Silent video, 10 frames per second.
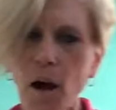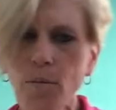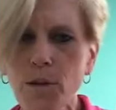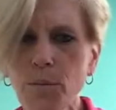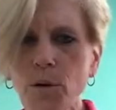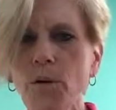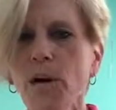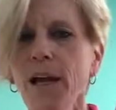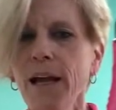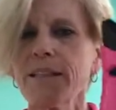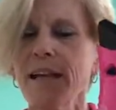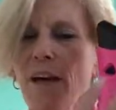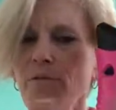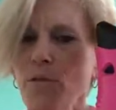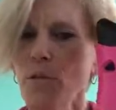comfortable, it's
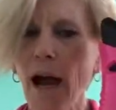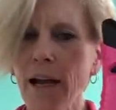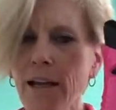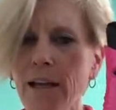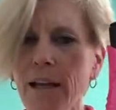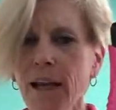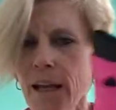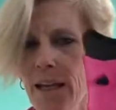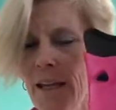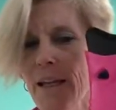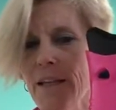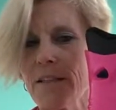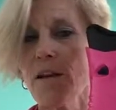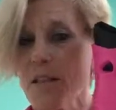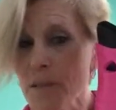got variety, it is
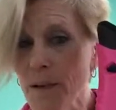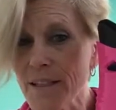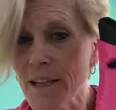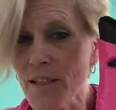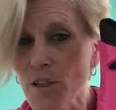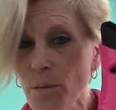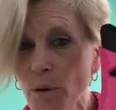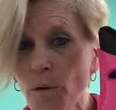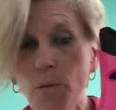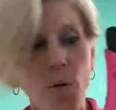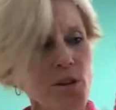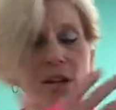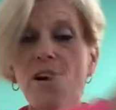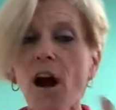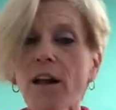customizationable, both
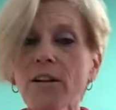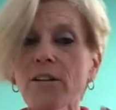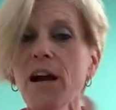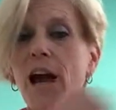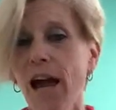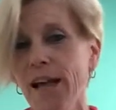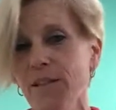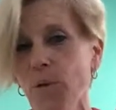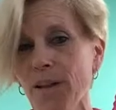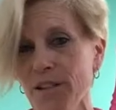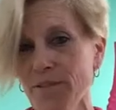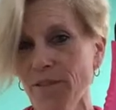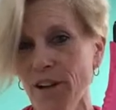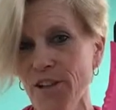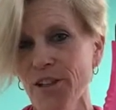in color as well as in
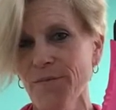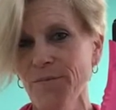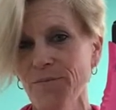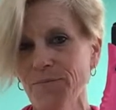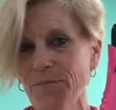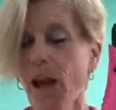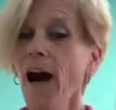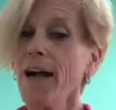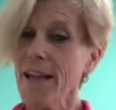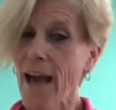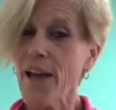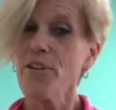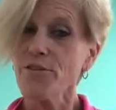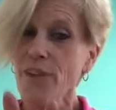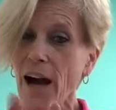function. Again,
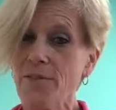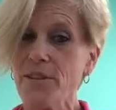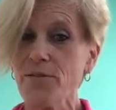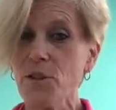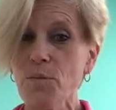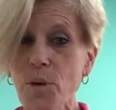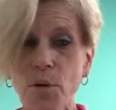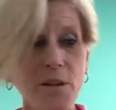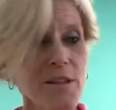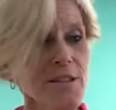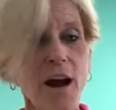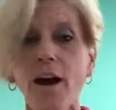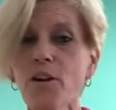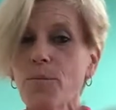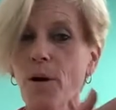your 5 different components
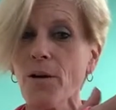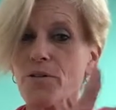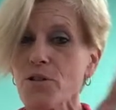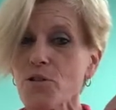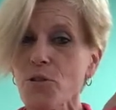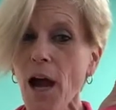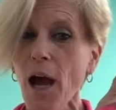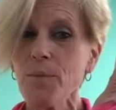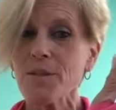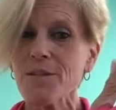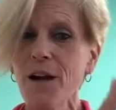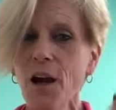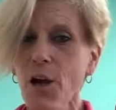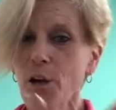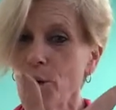are your buckles and straps,
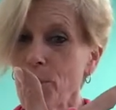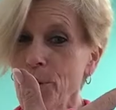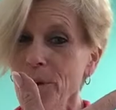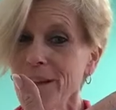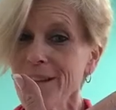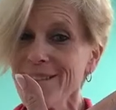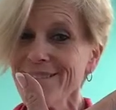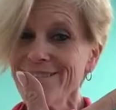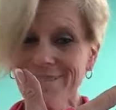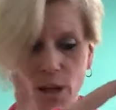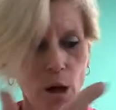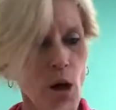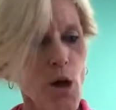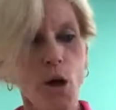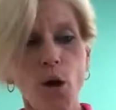your booties,
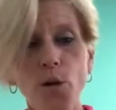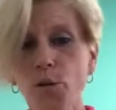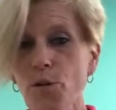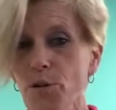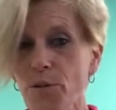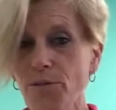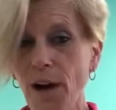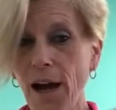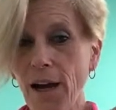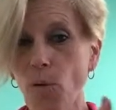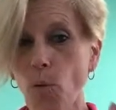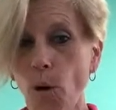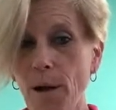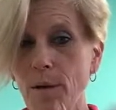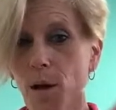your unified
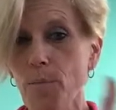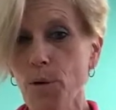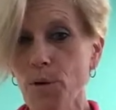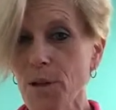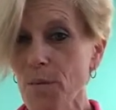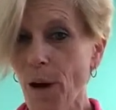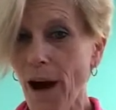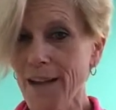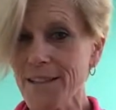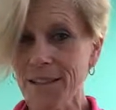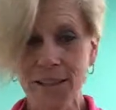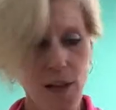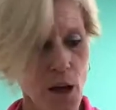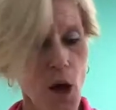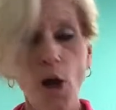1 boot composite,
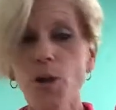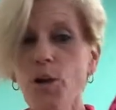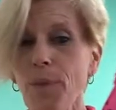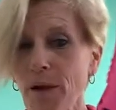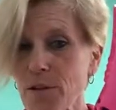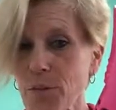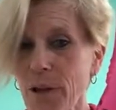your bounce